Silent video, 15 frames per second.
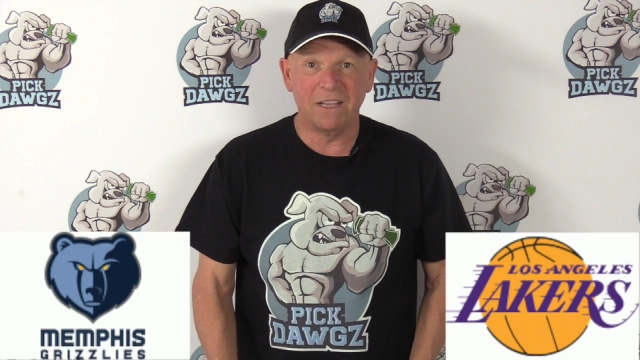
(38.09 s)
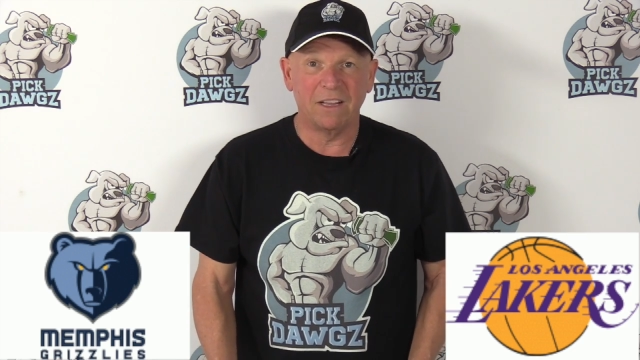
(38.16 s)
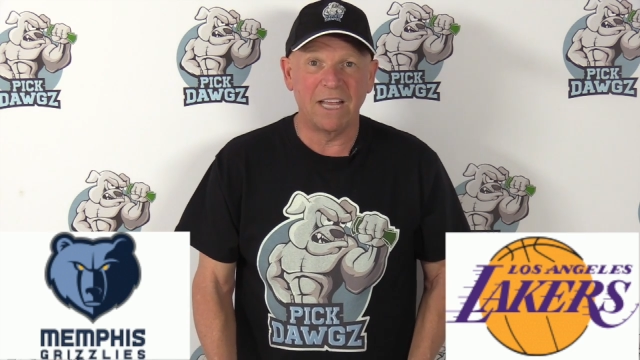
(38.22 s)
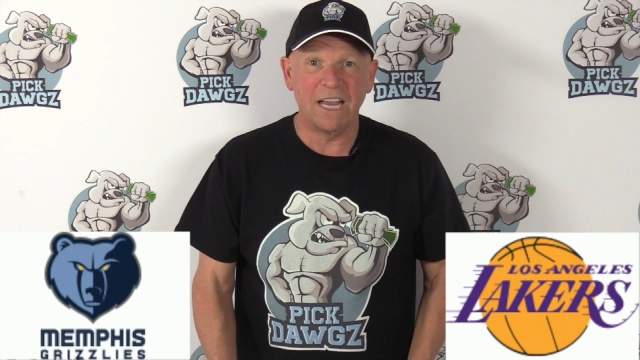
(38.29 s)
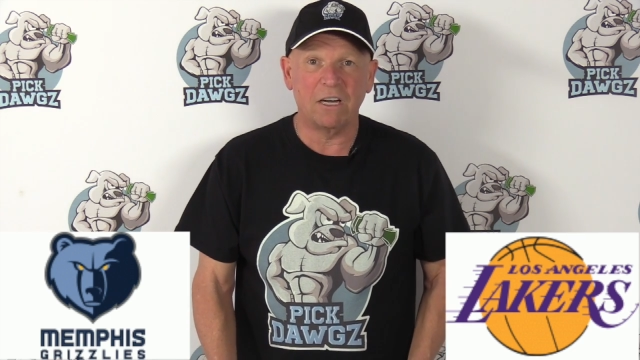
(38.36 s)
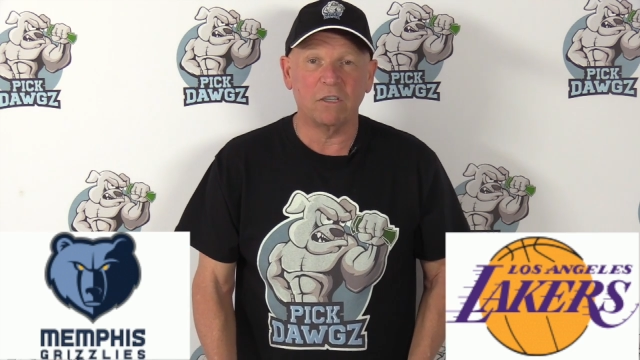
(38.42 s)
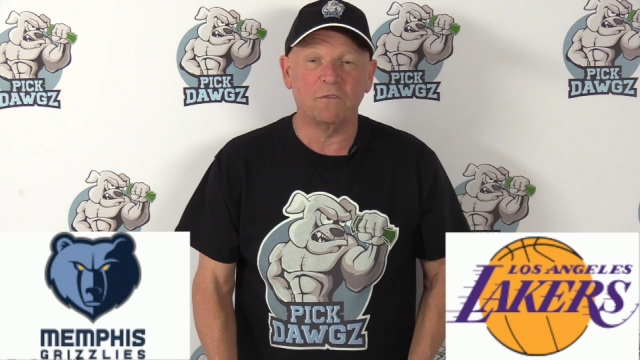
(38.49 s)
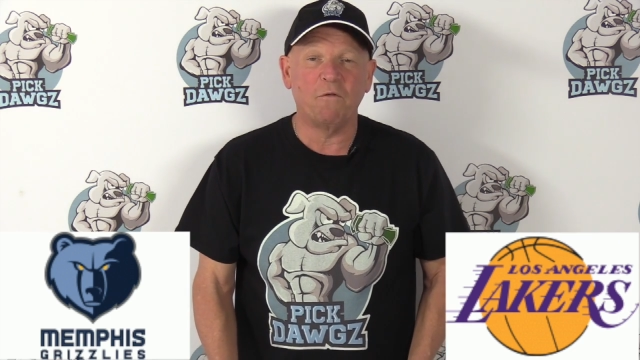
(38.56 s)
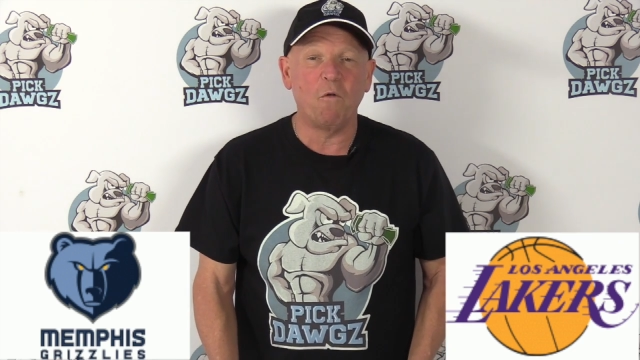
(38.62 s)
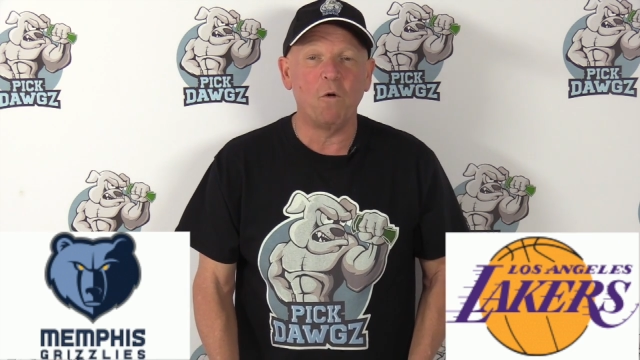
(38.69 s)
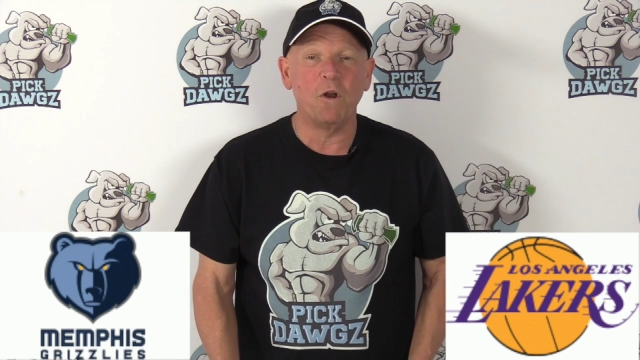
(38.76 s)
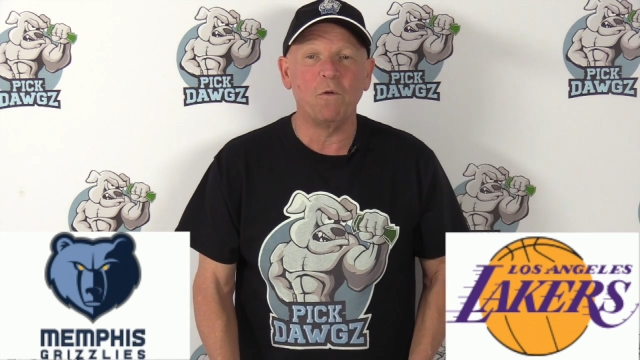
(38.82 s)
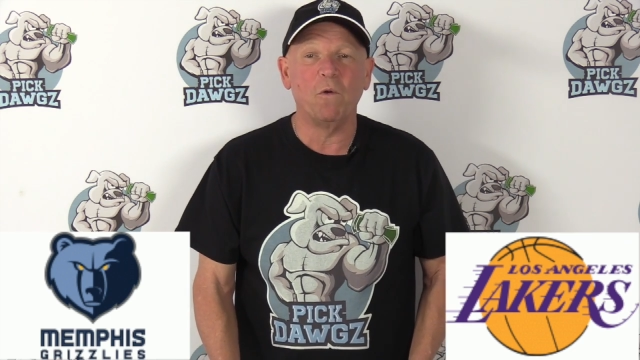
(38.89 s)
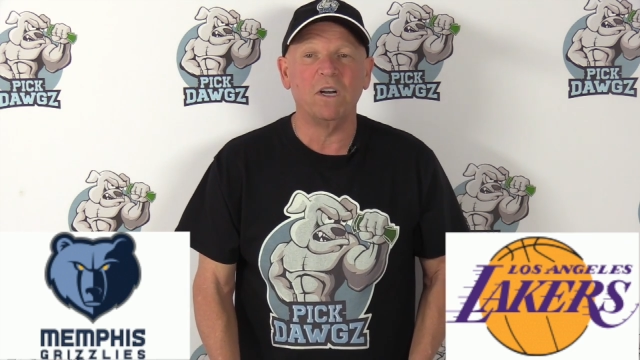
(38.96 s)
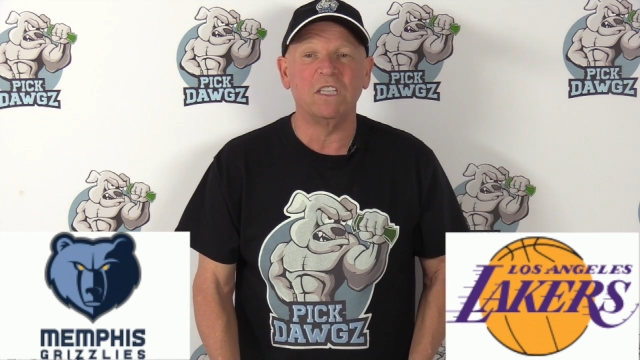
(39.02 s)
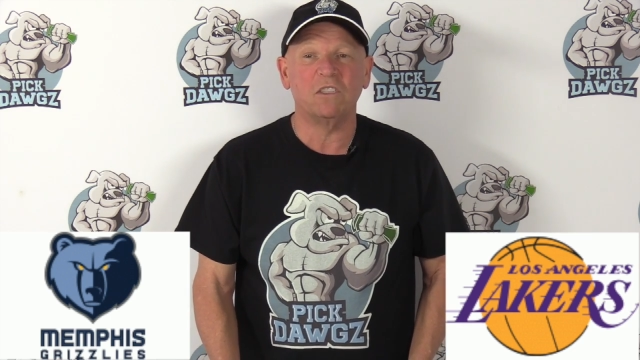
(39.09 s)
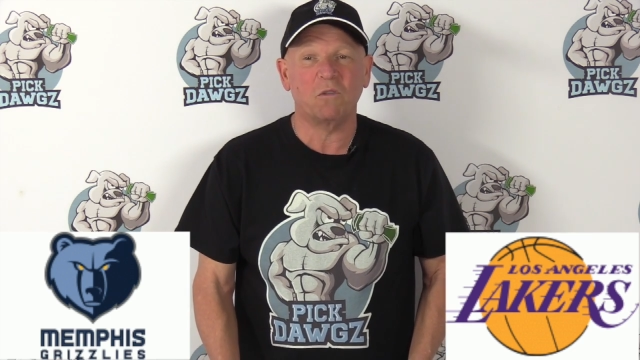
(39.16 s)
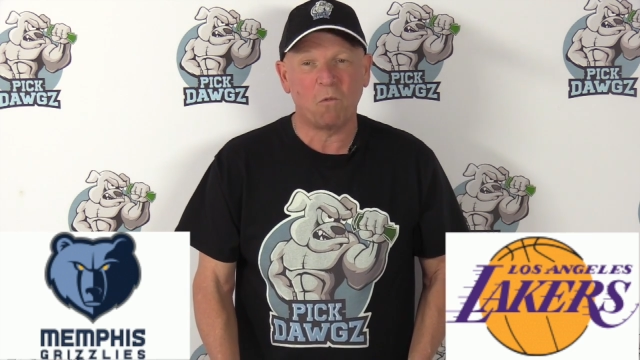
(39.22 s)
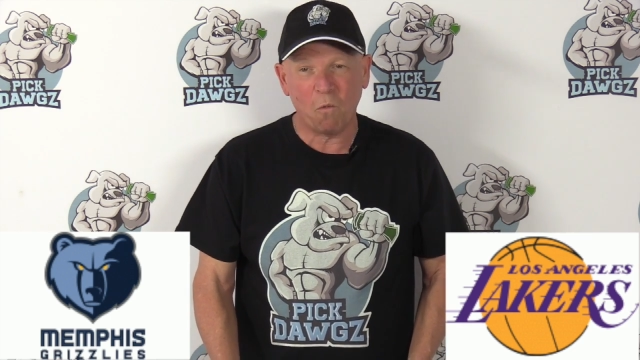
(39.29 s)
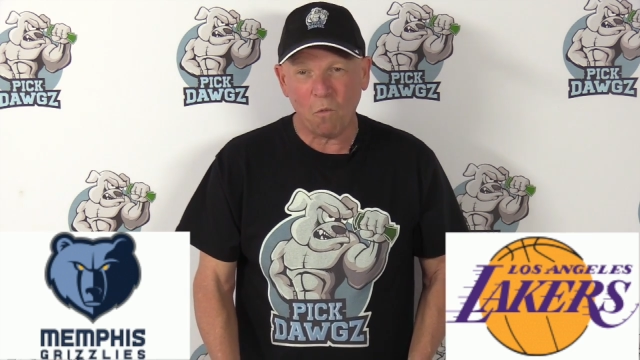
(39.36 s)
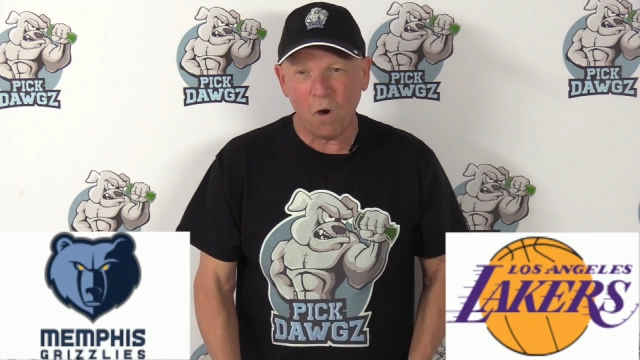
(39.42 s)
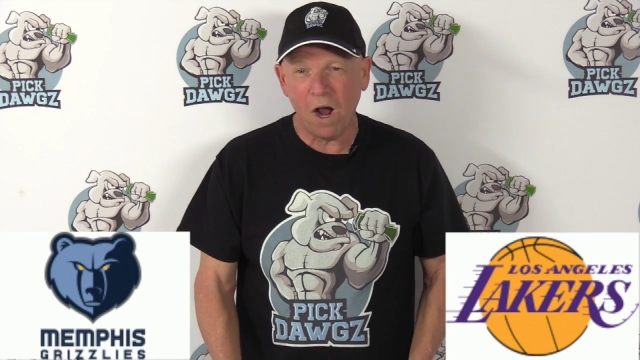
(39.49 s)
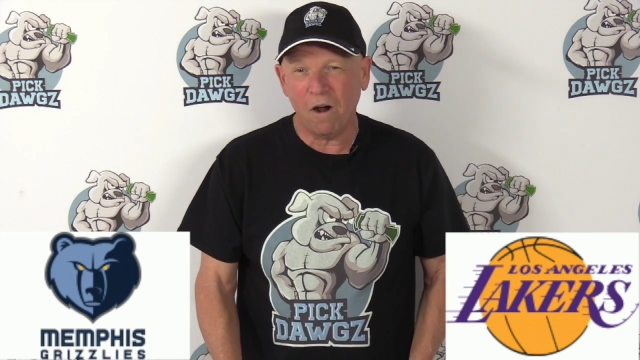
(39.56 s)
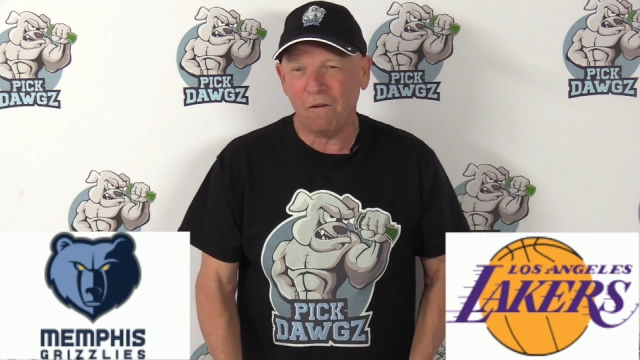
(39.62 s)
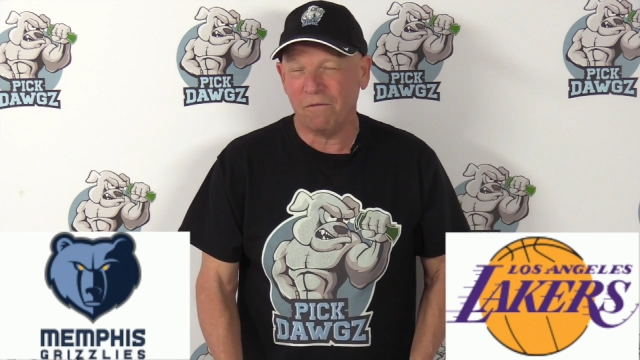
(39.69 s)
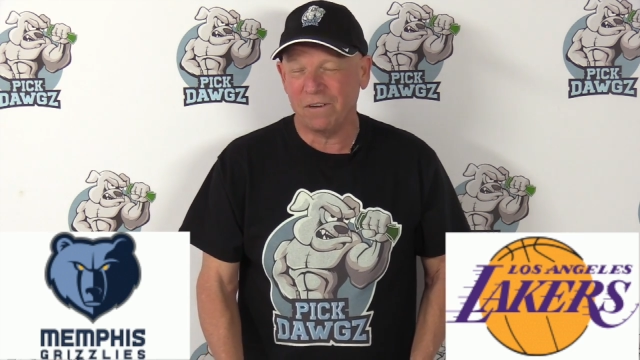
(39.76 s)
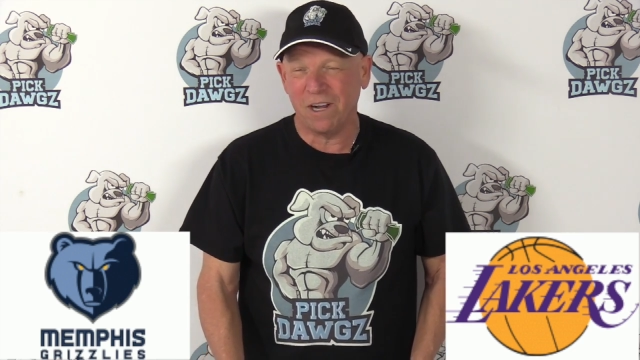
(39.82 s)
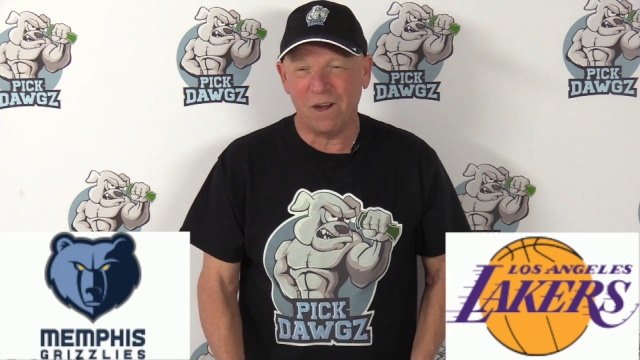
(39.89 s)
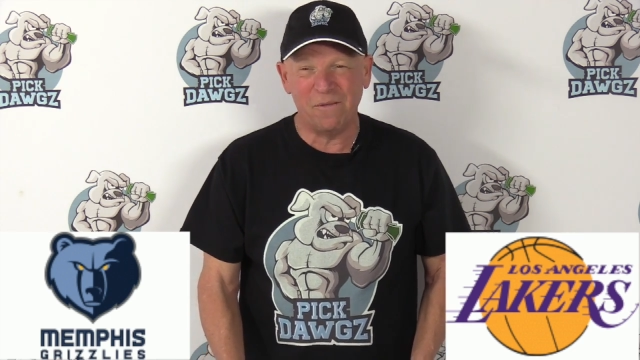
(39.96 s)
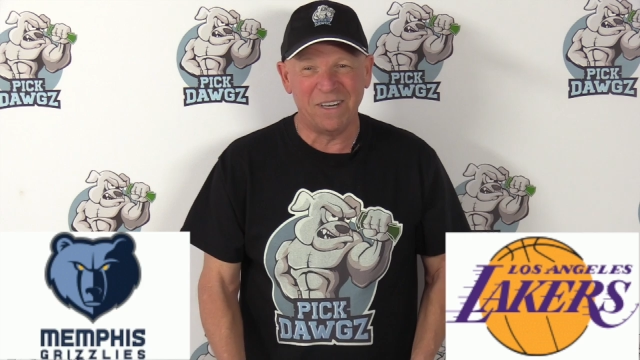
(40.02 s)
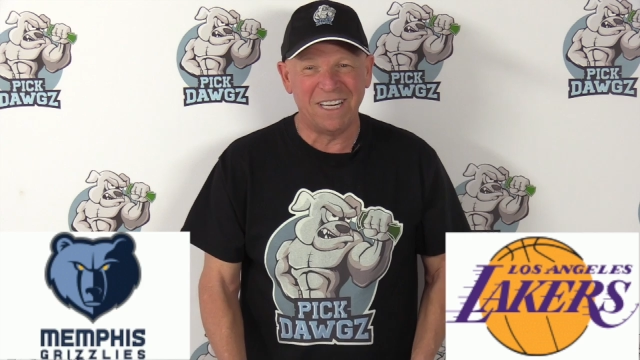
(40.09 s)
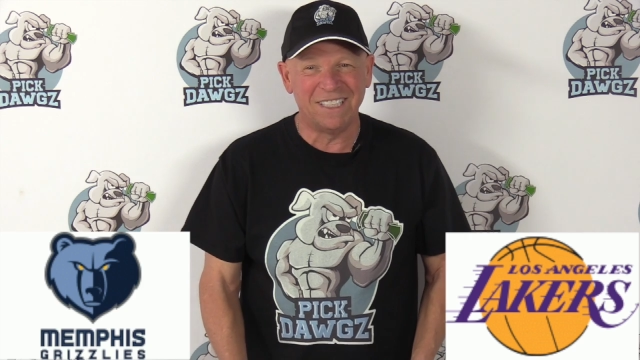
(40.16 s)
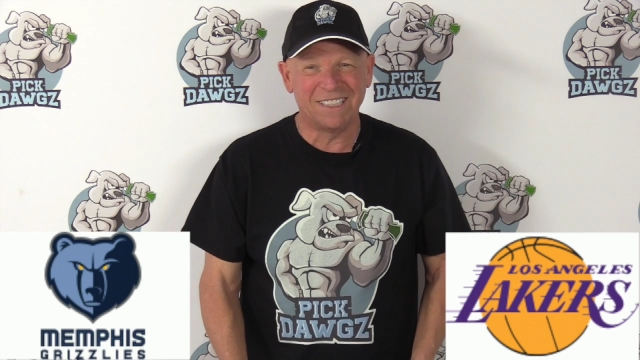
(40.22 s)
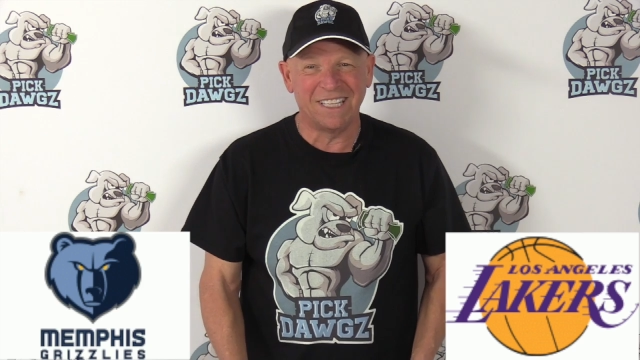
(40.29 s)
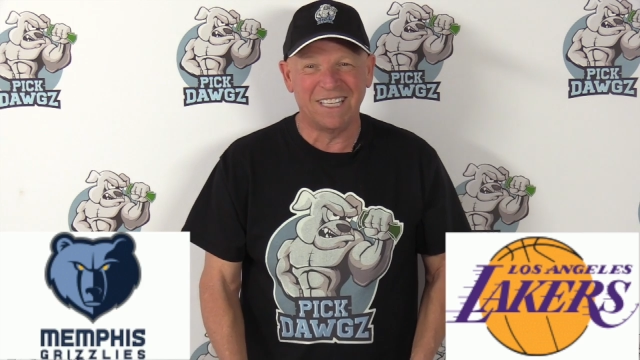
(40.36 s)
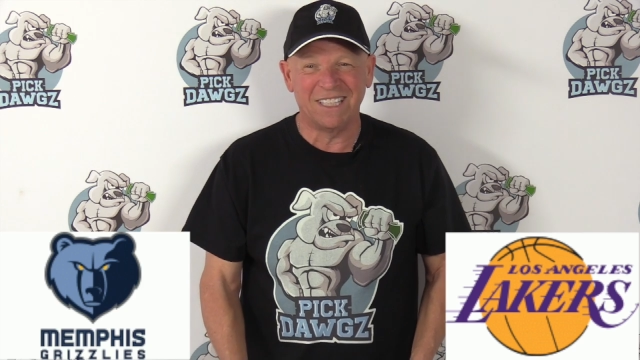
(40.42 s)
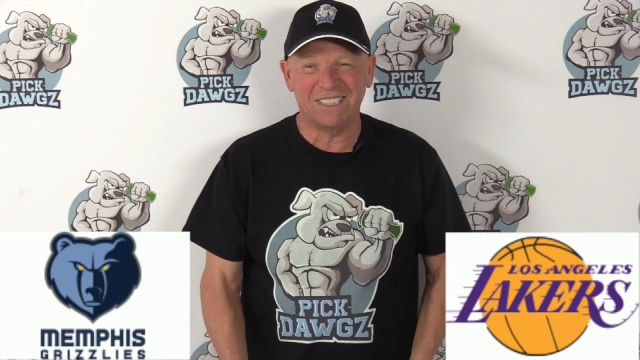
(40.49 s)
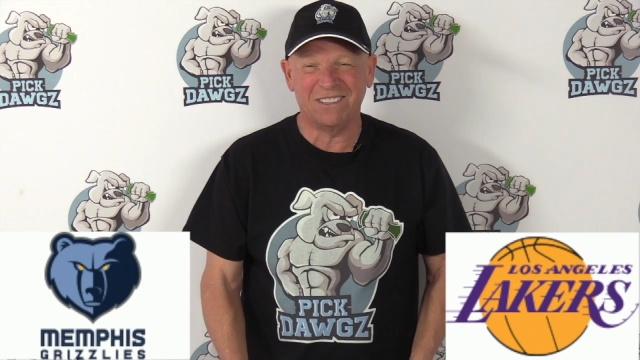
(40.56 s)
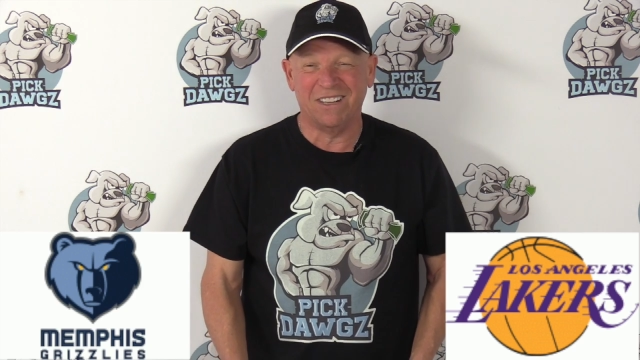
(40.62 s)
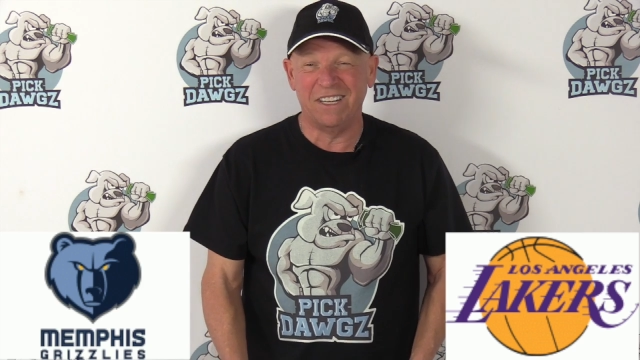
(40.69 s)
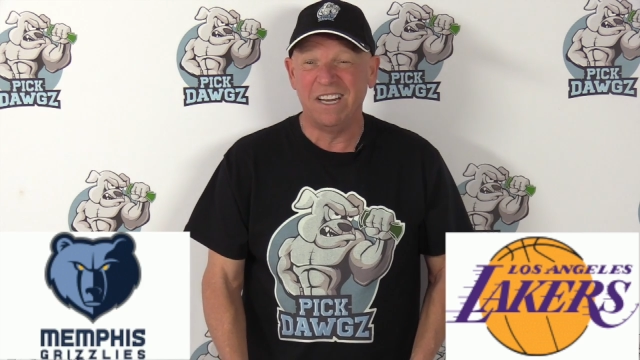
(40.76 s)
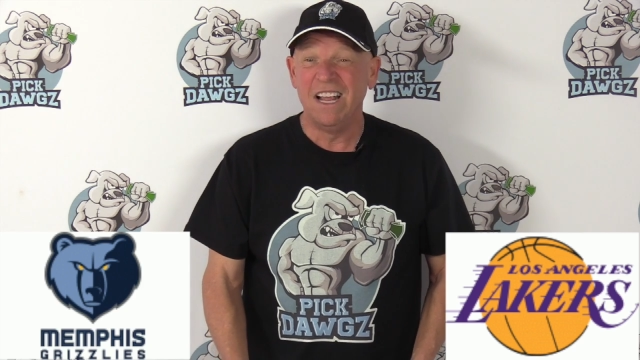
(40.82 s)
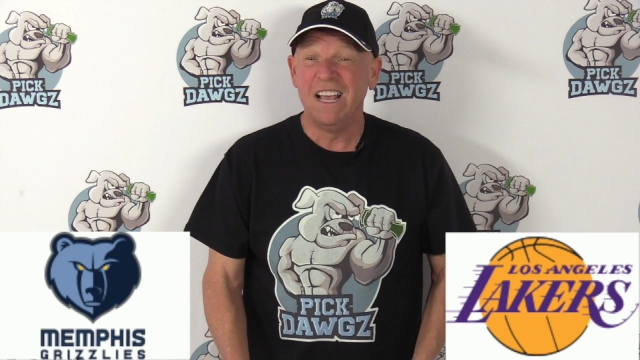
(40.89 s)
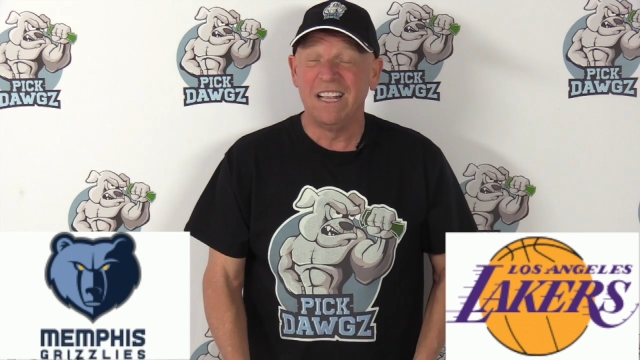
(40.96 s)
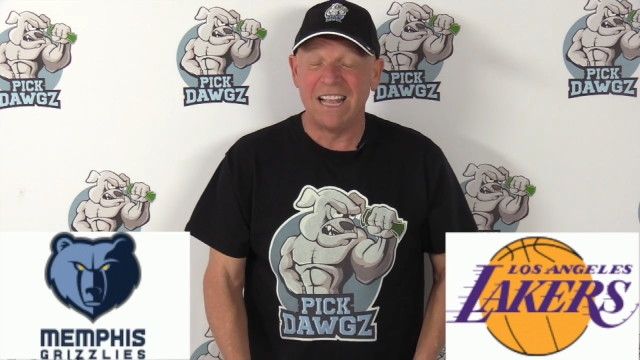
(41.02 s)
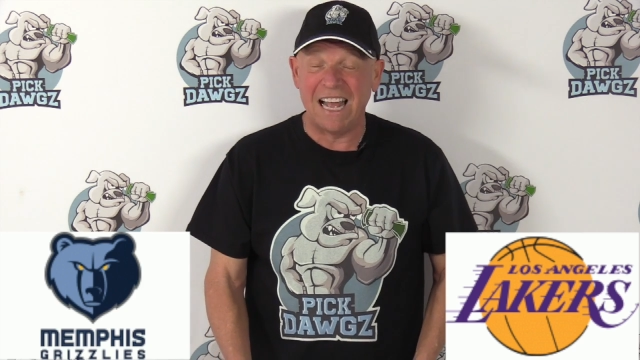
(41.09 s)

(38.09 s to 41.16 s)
The Lakers 41-12 coming into this one.